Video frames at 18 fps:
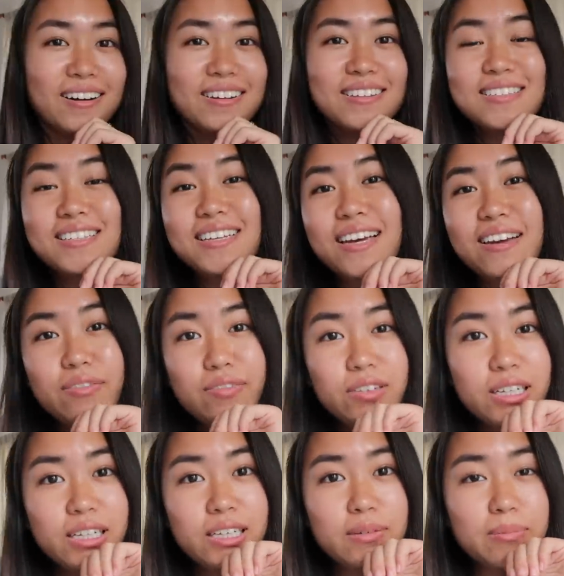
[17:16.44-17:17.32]
Honestly, I
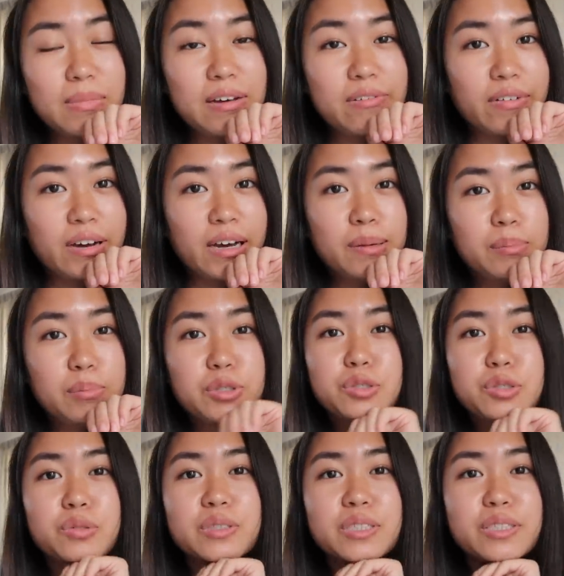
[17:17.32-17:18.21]
feel like my vibe
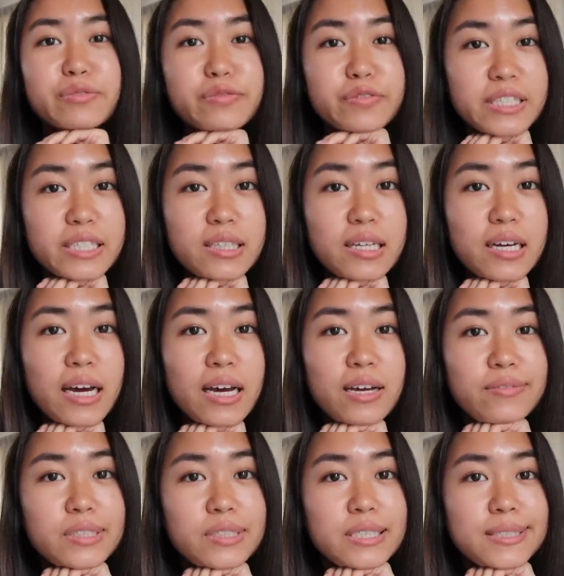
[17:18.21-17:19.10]
doesn't really fit the
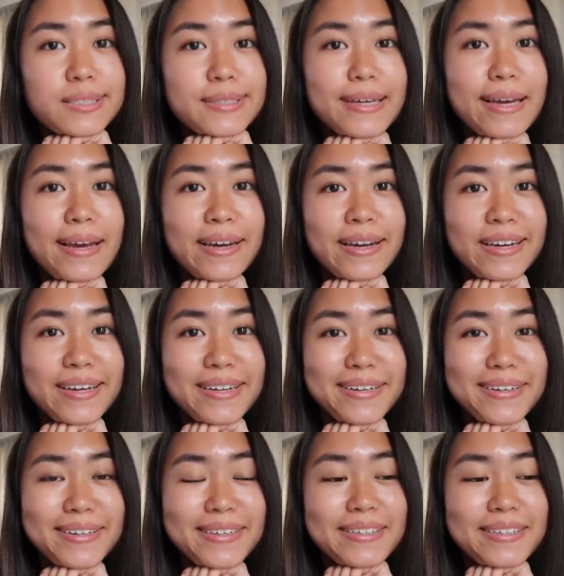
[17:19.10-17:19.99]
Ivies,
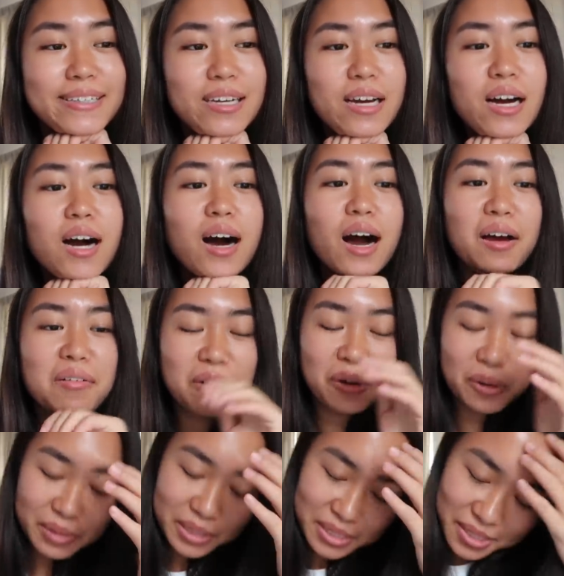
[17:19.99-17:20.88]
and I've
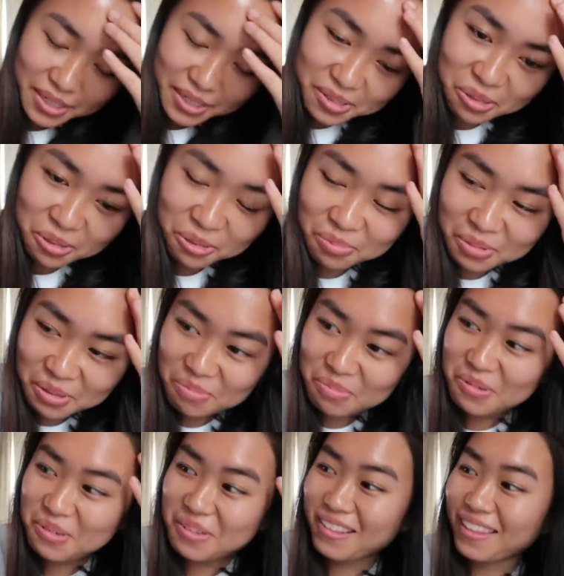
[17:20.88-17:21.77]
always like told
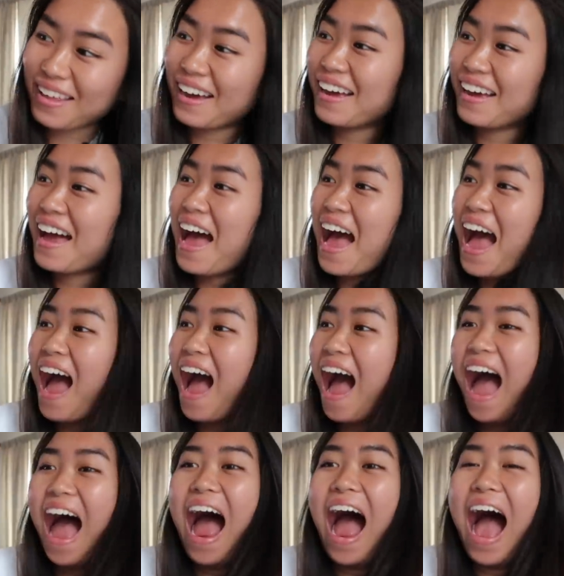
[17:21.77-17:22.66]
people that
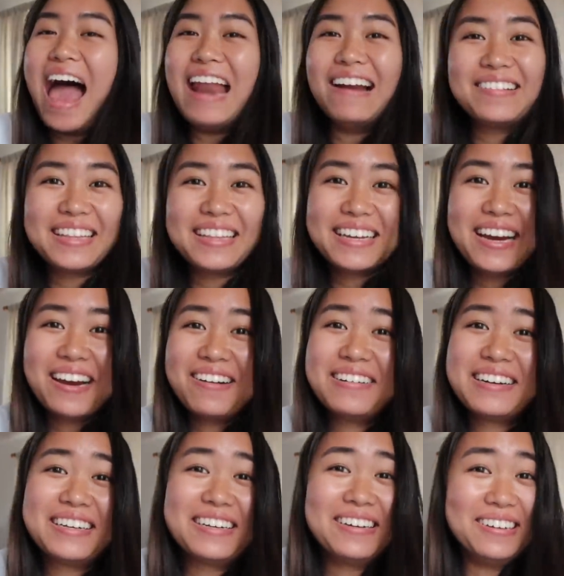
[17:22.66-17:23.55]
I don't think I
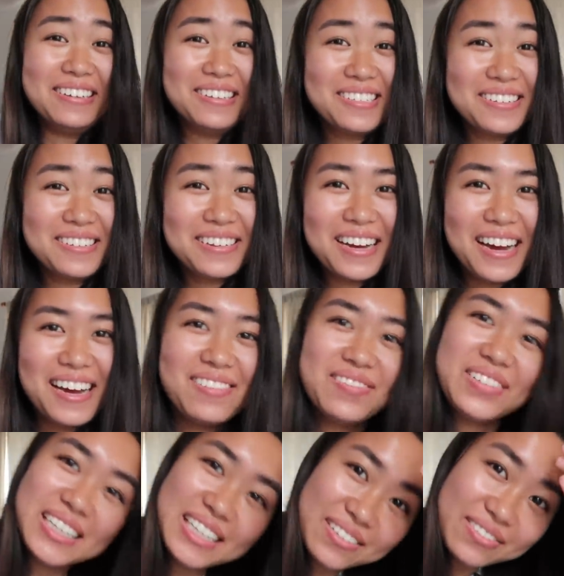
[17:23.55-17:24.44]
would go to an
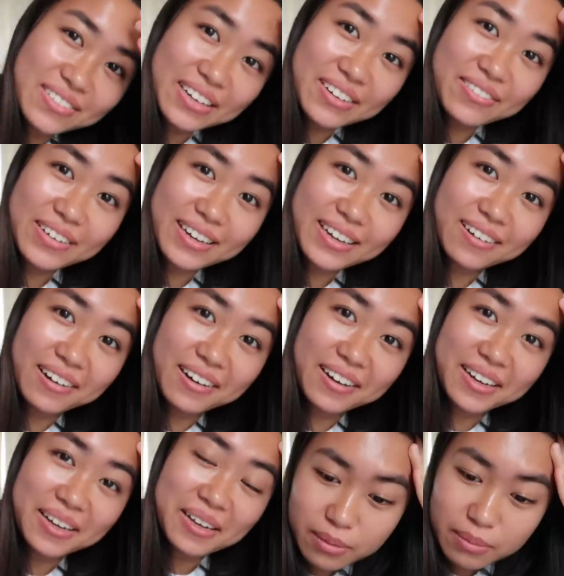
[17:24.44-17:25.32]
Ivy even if I
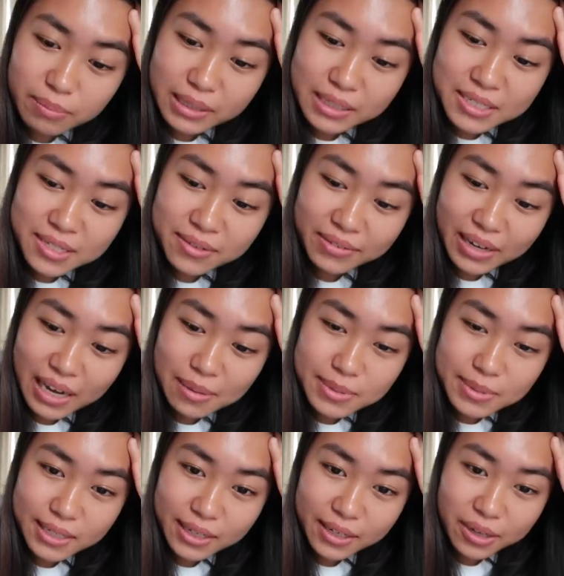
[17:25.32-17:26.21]
got in because the
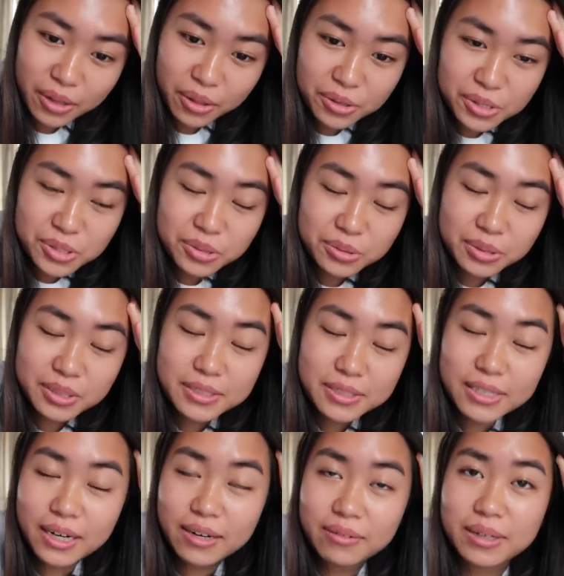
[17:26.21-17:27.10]
vibes at like other
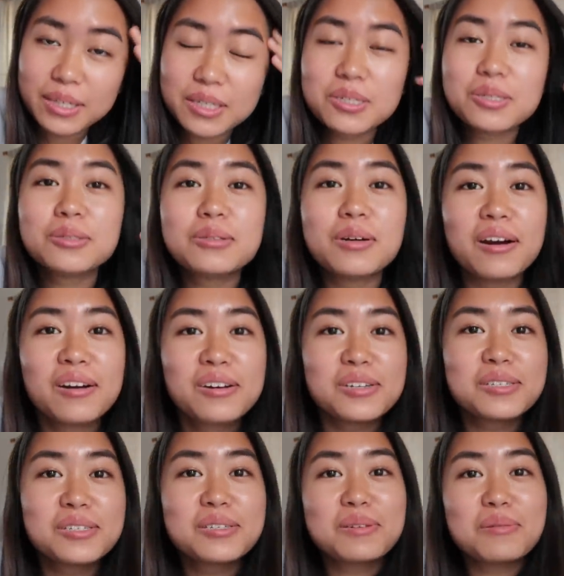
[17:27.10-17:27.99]
schools that I went to are
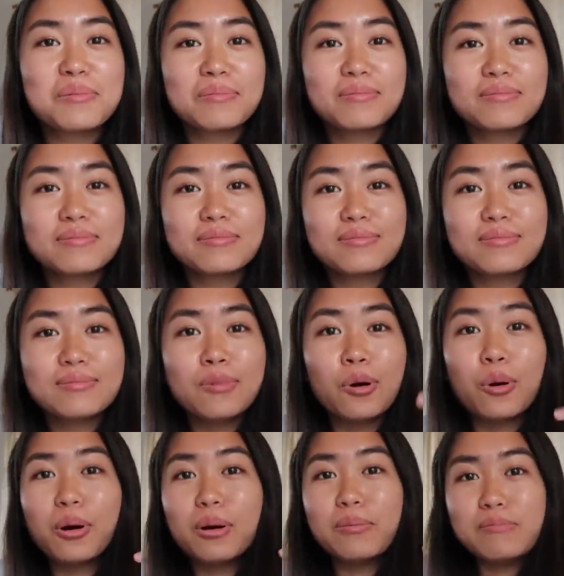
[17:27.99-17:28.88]
just
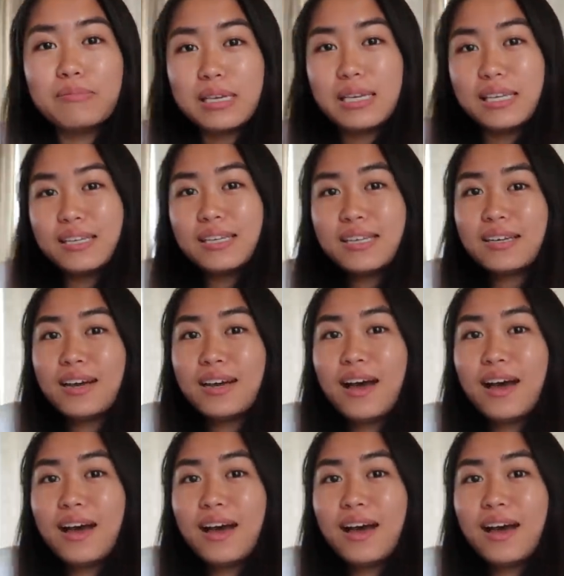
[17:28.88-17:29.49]
more me.